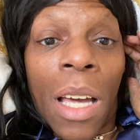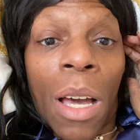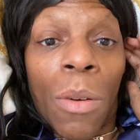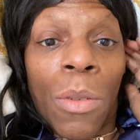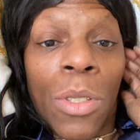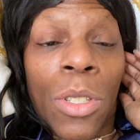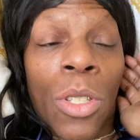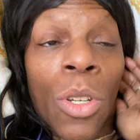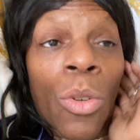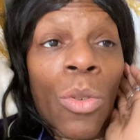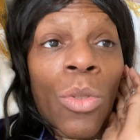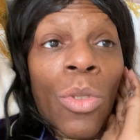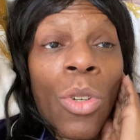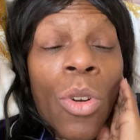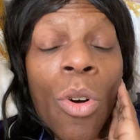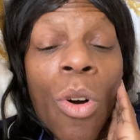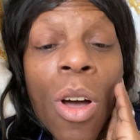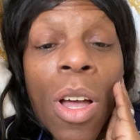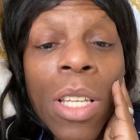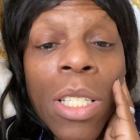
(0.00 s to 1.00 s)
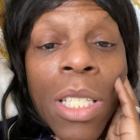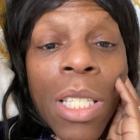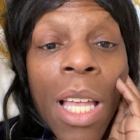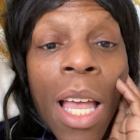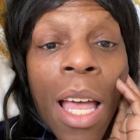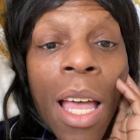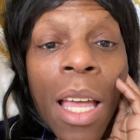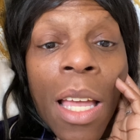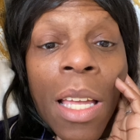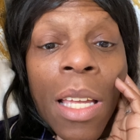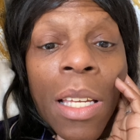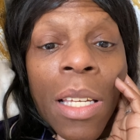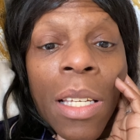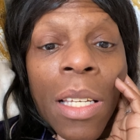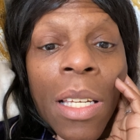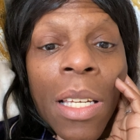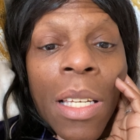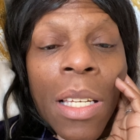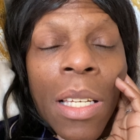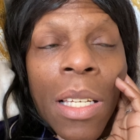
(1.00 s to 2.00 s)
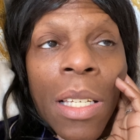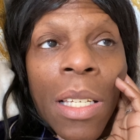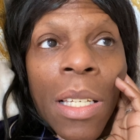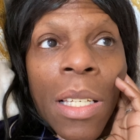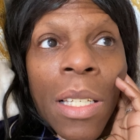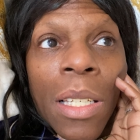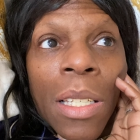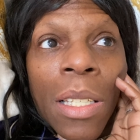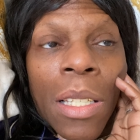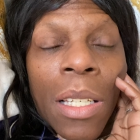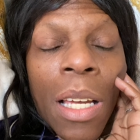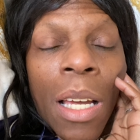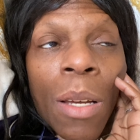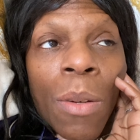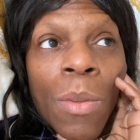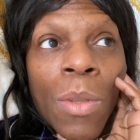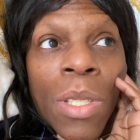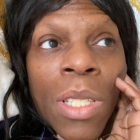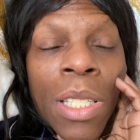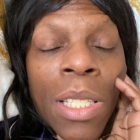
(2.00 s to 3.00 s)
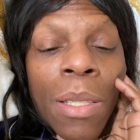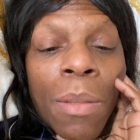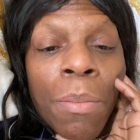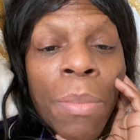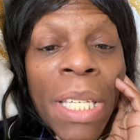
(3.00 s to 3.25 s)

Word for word: I was told to go outside I was